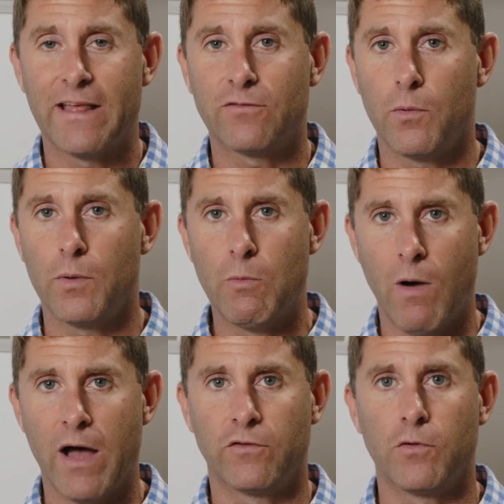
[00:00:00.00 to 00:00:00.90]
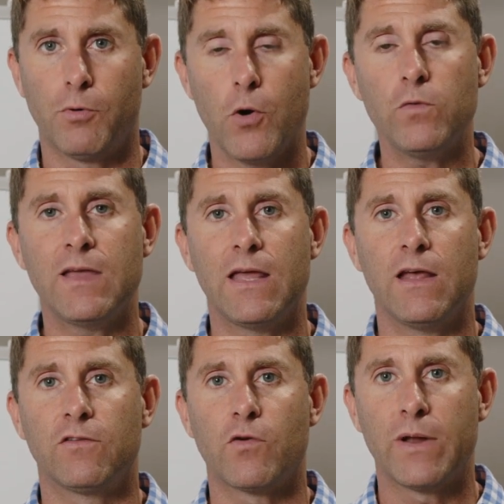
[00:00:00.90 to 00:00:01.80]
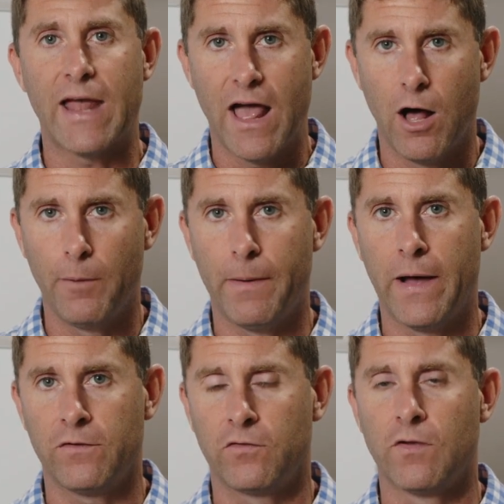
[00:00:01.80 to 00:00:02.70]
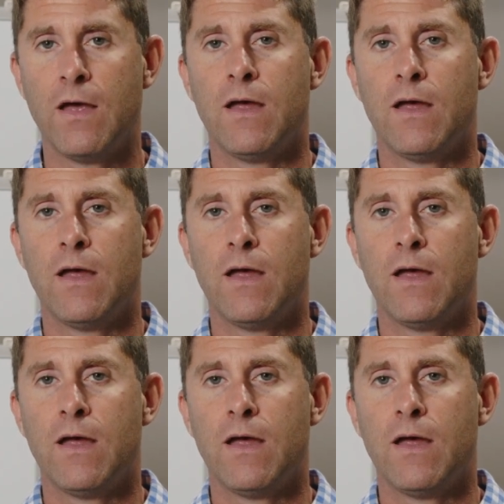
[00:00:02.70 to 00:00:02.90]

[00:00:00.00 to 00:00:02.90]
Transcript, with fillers: That's what we want. So protein is going to help us